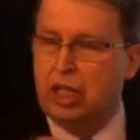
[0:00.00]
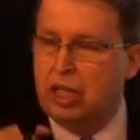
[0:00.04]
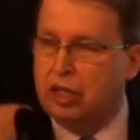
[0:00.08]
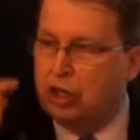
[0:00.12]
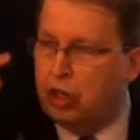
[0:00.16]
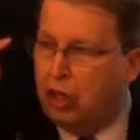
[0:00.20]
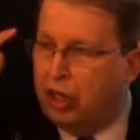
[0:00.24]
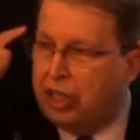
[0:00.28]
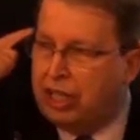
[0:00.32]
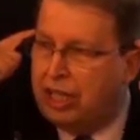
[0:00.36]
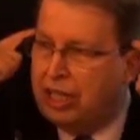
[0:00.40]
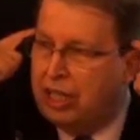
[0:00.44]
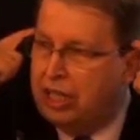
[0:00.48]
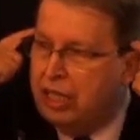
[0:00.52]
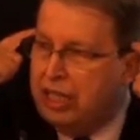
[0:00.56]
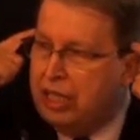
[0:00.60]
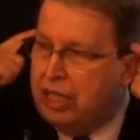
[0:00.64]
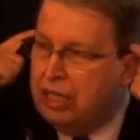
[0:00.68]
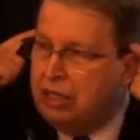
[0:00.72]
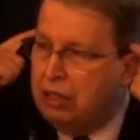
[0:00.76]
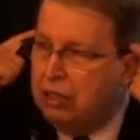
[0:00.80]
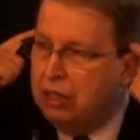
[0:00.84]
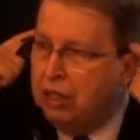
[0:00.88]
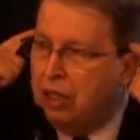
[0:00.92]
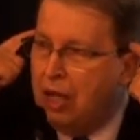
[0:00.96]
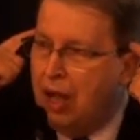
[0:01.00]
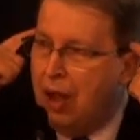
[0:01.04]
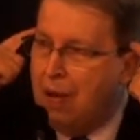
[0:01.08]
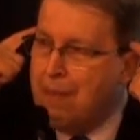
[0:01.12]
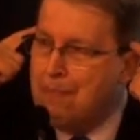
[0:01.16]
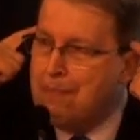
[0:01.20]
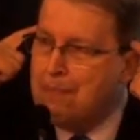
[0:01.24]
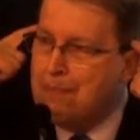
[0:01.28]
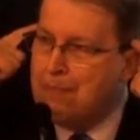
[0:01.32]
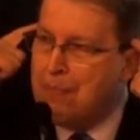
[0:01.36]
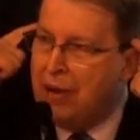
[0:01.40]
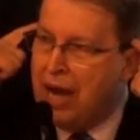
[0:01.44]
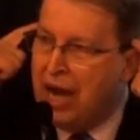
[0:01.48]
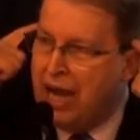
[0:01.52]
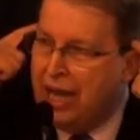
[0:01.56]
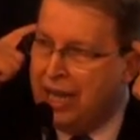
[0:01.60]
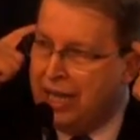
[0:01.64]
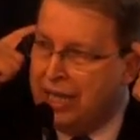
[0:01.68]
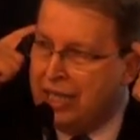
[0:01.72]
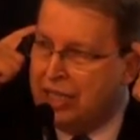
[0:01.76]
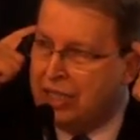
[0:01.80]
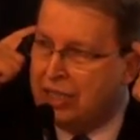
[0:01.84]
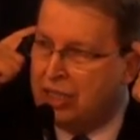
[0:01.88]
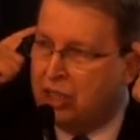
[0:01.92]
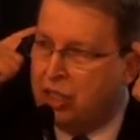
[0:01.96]
the clear
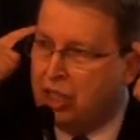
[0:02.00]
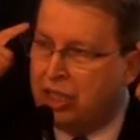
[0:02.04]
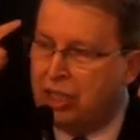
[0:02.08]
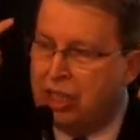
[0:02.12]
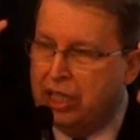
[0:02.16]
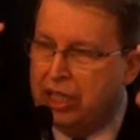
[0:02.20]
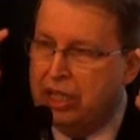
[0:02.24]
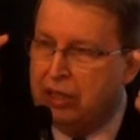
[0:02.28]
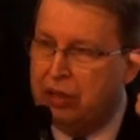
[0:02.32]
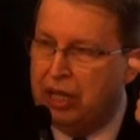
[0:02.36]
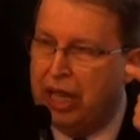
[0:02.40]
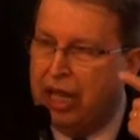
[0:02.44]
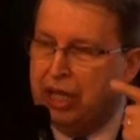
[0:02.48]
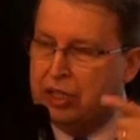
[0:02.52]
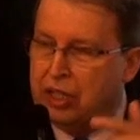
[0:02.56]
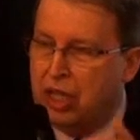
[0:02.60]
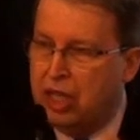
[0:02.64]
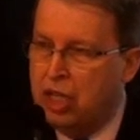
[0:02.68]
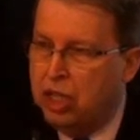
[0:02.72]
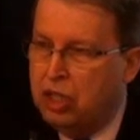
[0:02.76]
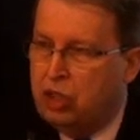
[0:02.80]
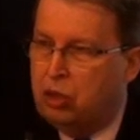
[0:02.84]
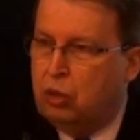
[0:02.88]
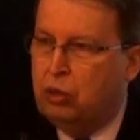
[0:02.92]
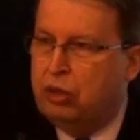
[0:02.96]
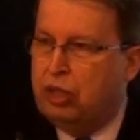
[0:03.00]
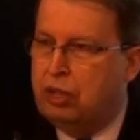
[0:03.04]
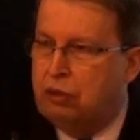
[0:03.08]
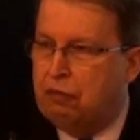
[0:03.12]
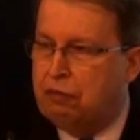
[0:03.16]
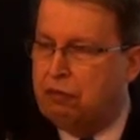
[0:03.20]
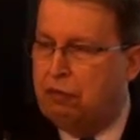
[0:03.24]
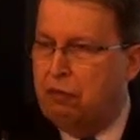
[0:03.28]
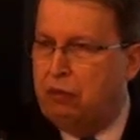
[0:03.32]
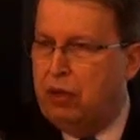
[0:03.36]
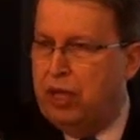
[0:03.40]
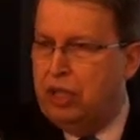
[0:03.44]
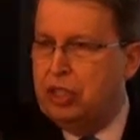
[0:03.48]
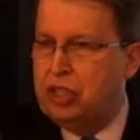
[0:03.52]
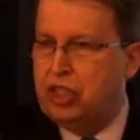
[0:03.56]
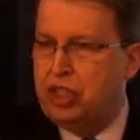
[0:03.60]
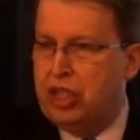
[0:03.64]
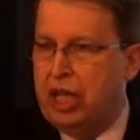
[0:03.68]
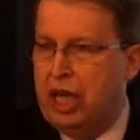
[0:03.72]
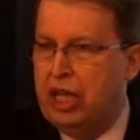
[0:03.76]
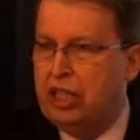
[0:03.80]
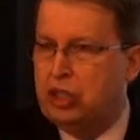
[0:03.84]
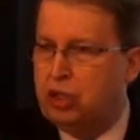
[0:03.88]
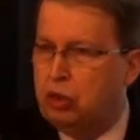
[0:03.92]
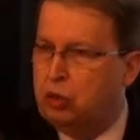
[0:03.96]
mind, the clear head to differentiate,